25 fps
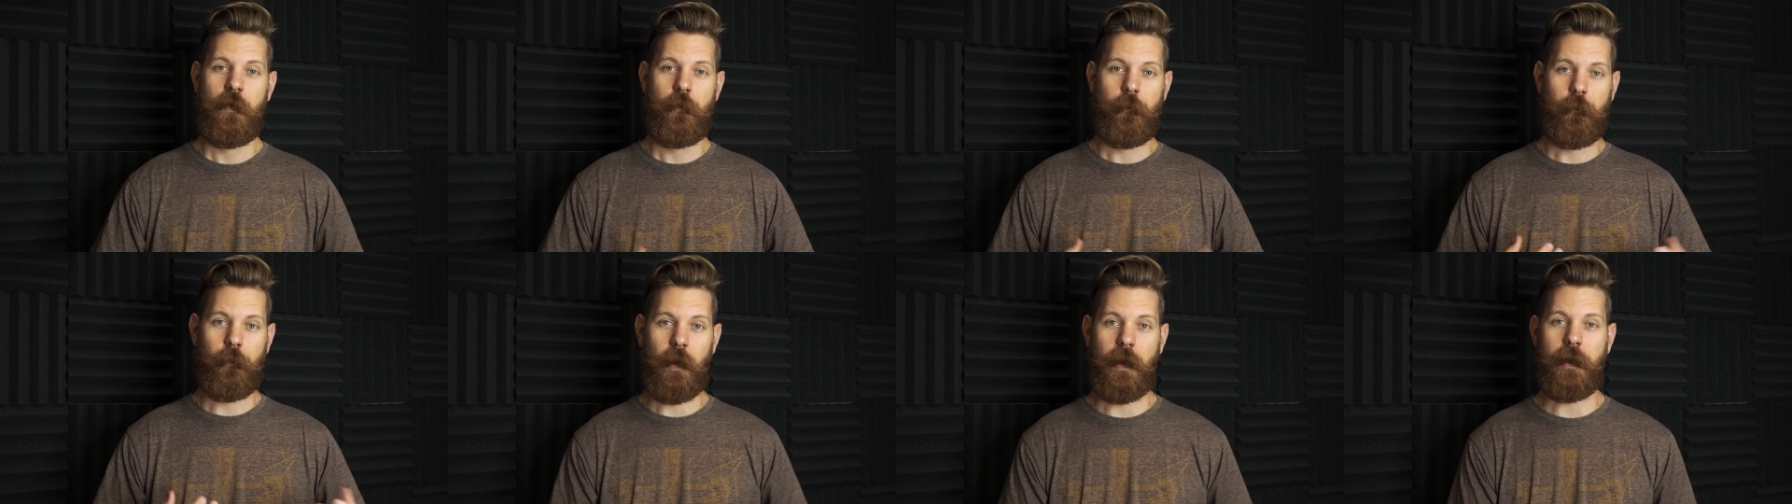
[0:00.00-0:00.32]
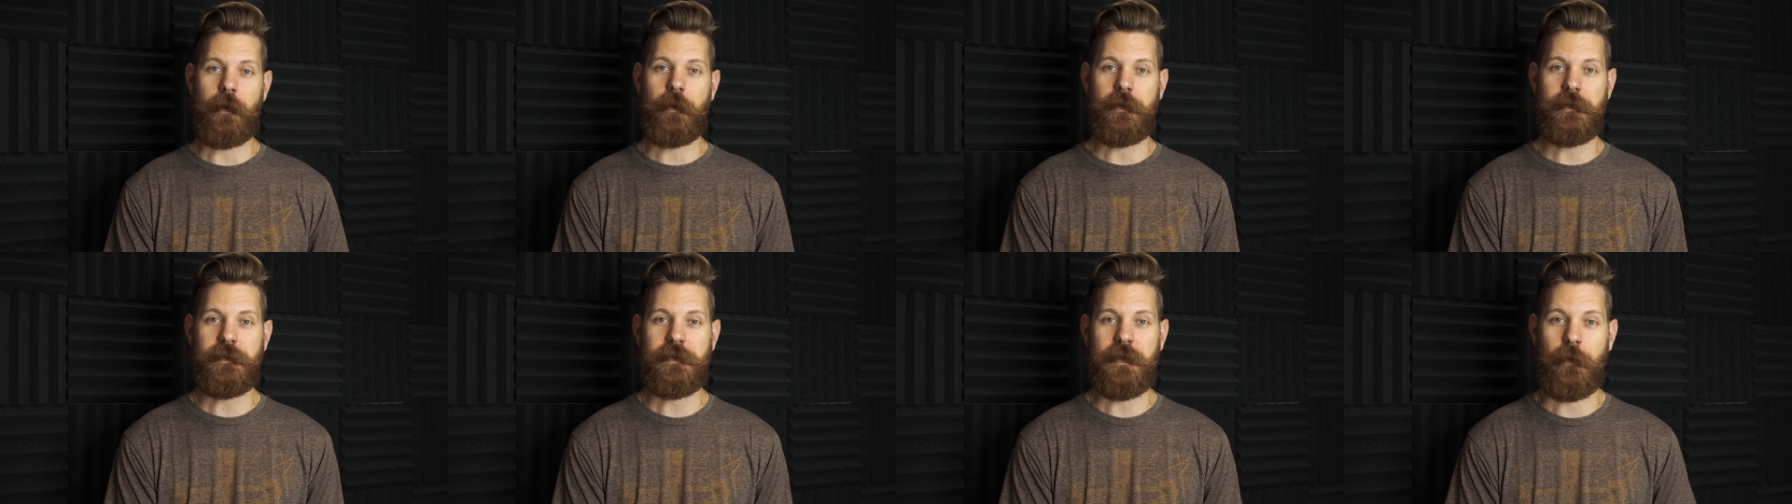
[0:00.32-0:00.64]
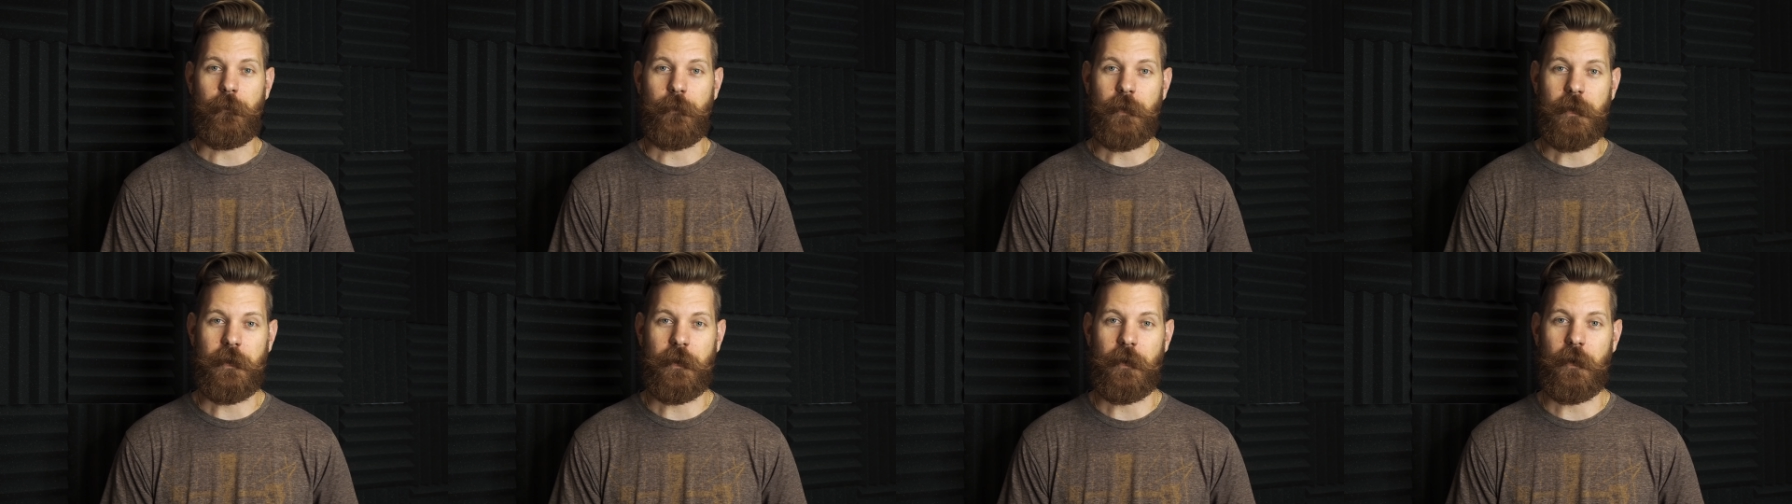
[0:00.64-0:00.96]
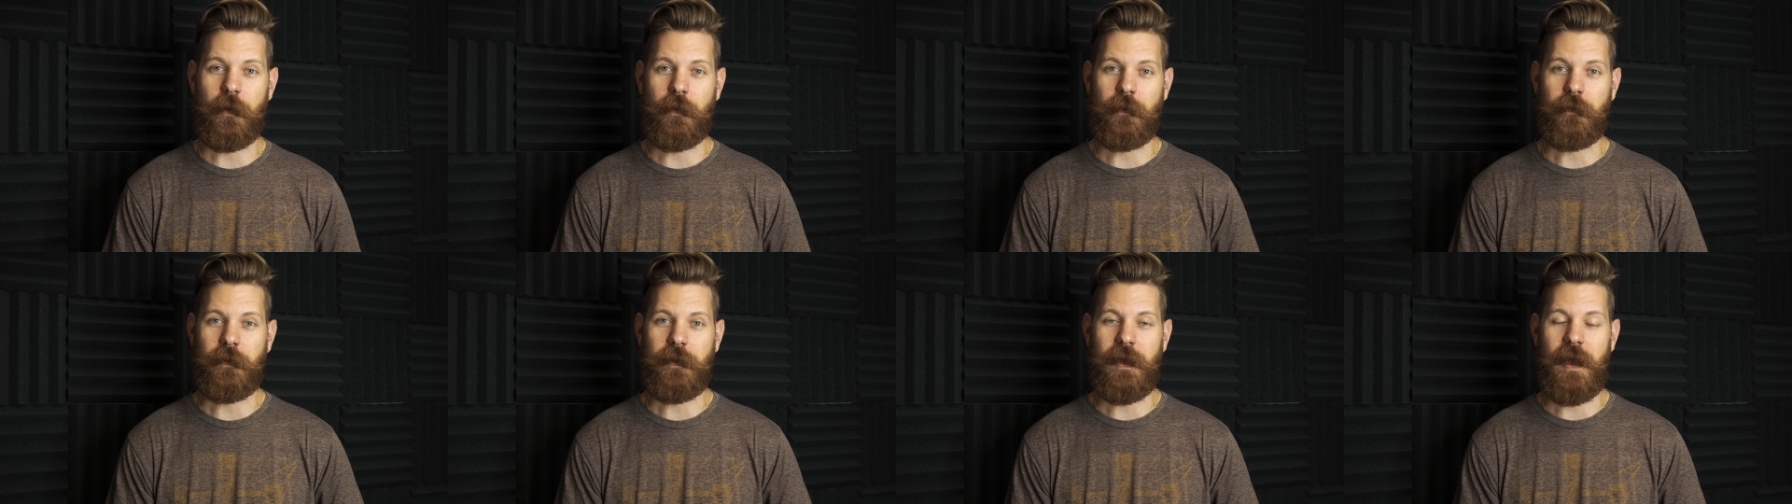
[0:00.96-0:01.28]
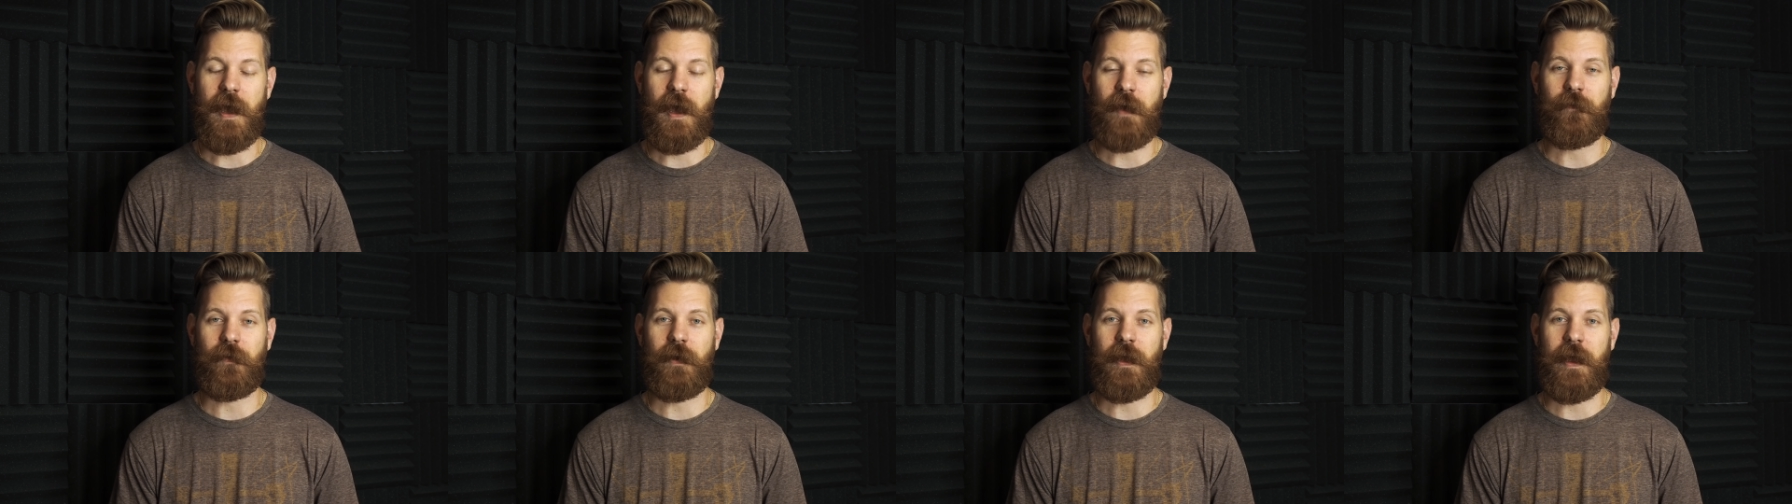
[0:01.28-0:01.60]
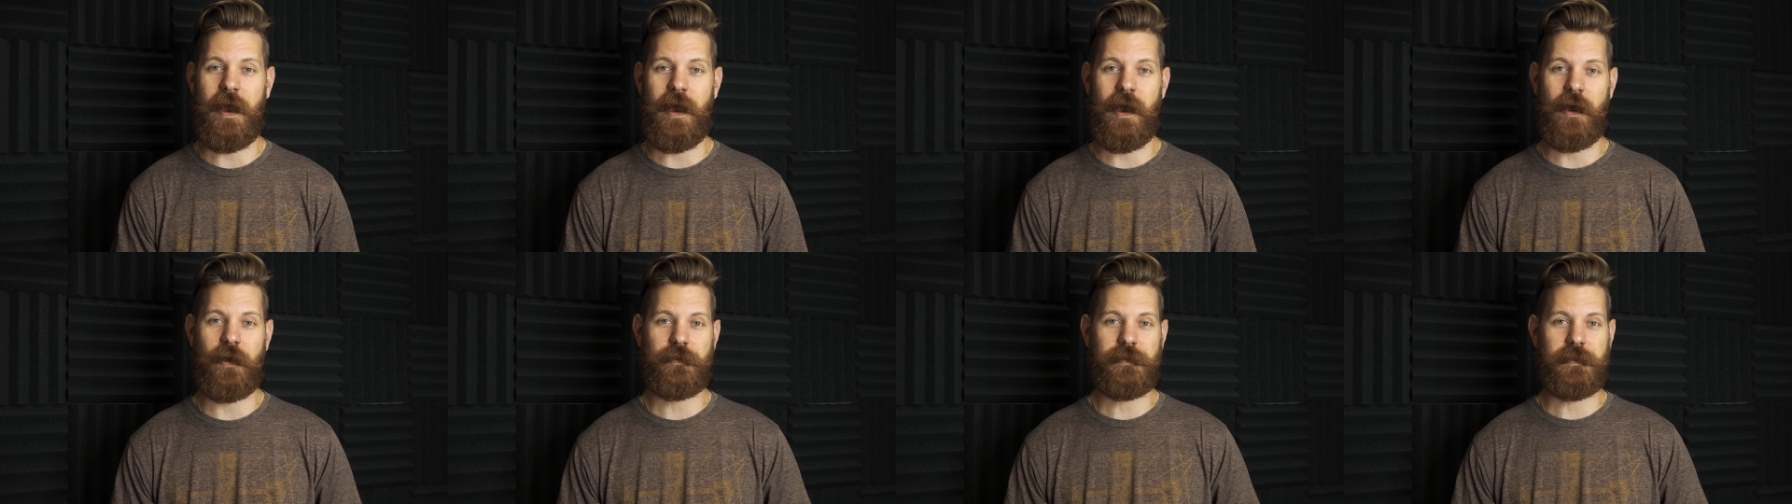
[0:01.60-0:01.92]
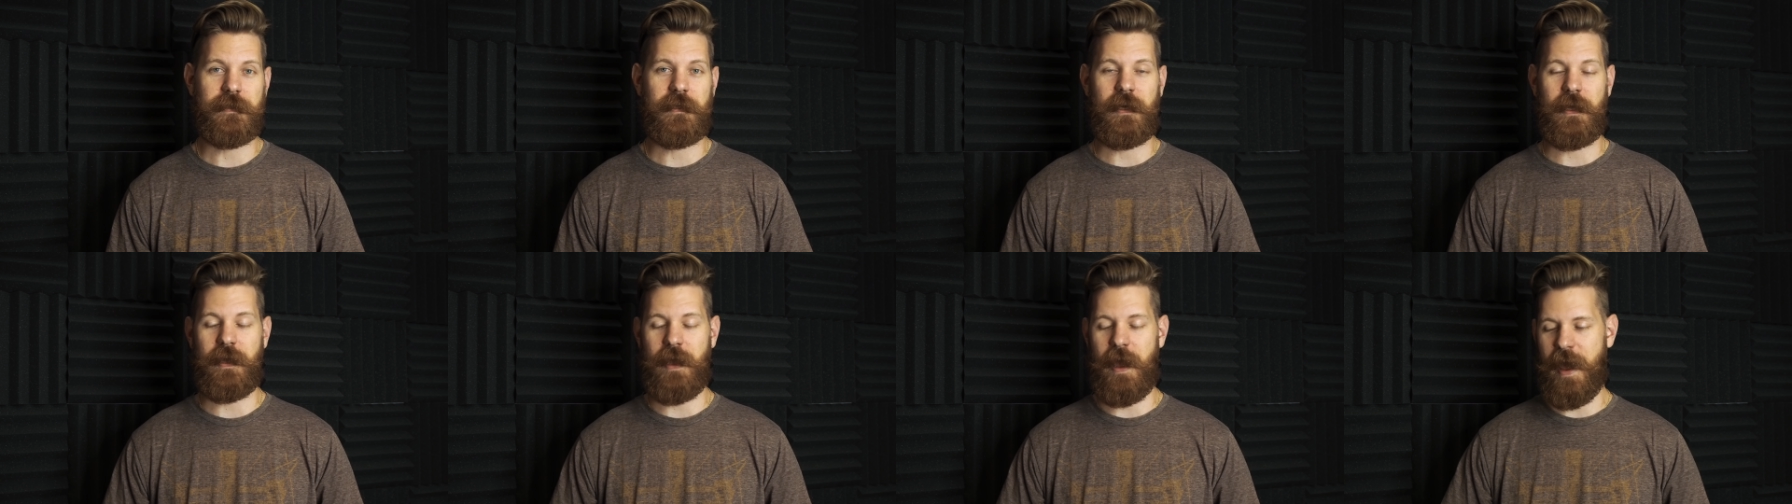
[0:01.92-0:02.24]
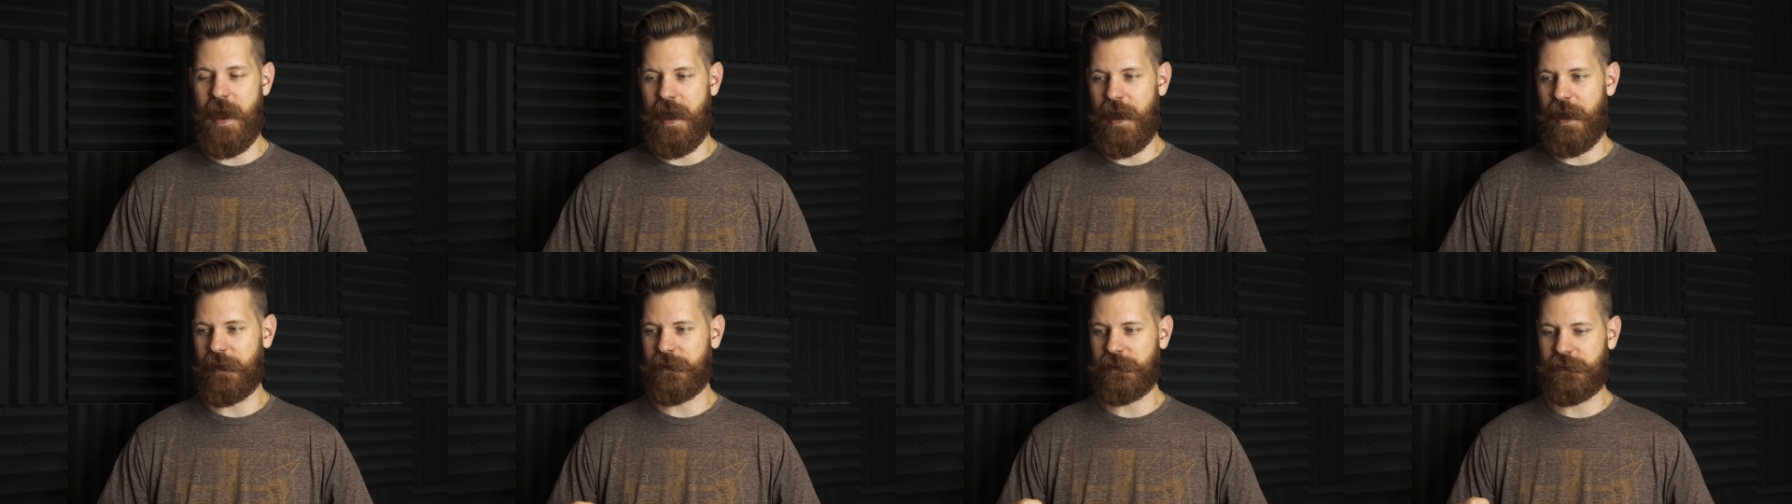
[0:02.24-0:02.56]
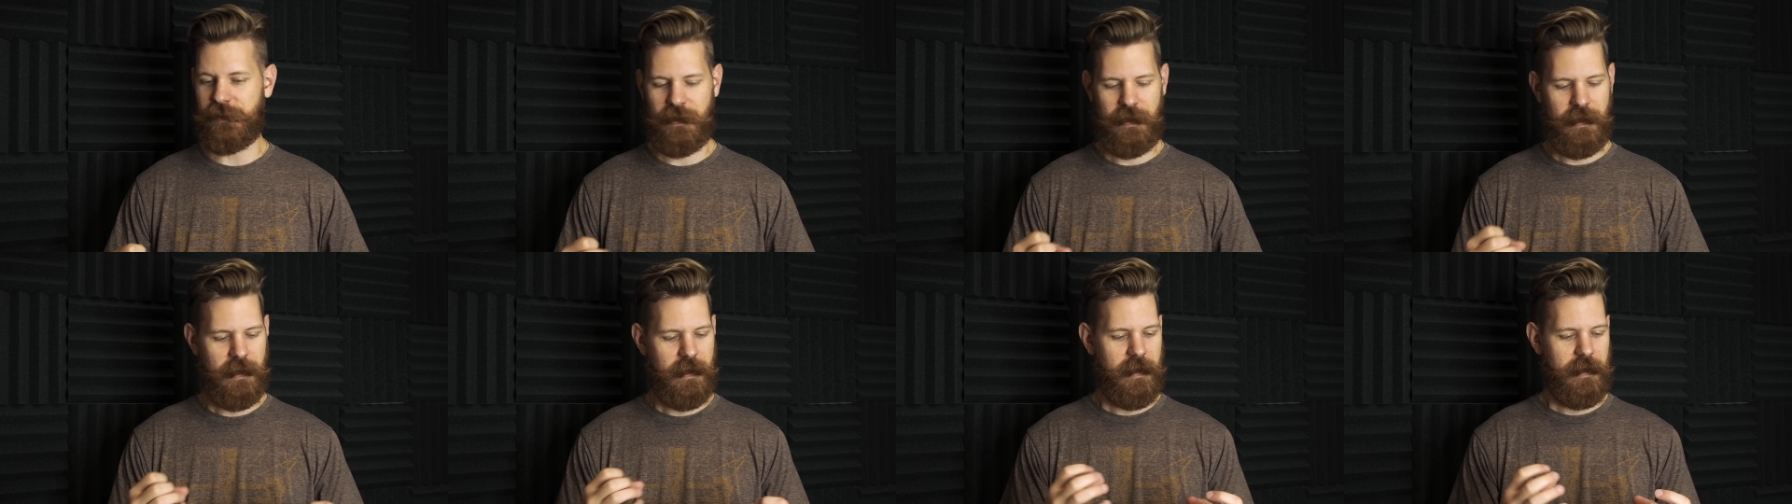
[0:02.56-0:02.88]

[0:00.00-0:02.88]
fragrance that we currently have in house, and it has